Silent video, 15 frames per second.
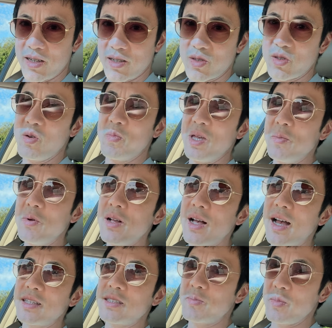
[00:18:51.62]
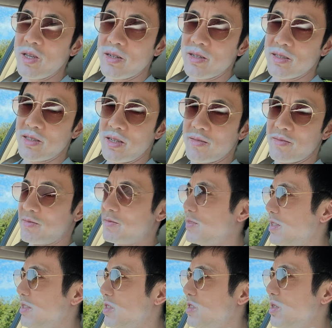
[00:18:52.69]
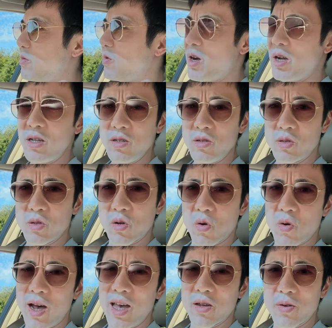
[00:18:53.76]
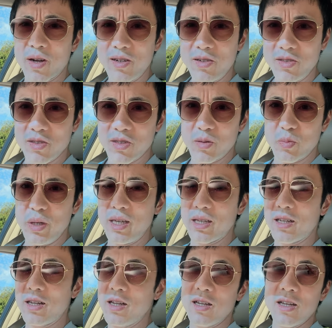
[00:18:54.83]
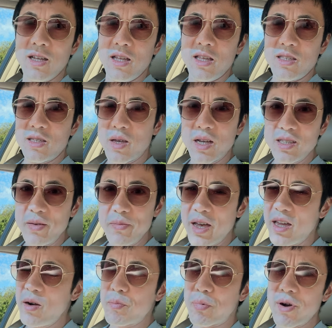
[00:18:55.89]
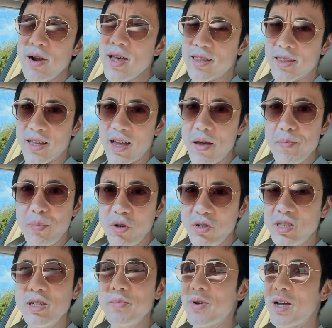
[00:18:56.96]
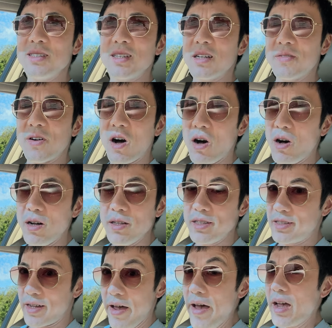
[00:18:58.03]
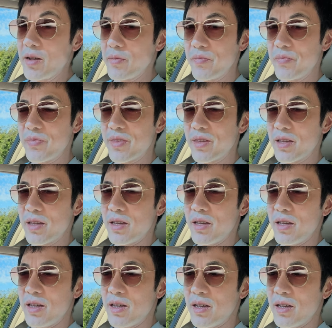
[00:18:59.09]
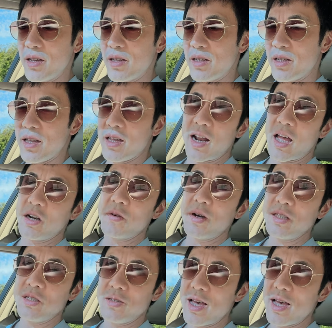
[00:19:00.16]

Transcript: So people ask me all the time in the gym, why are you so quiet? Why don't you speak? It's because I'm out of breath. I'm pushing myself all the time. And how do I do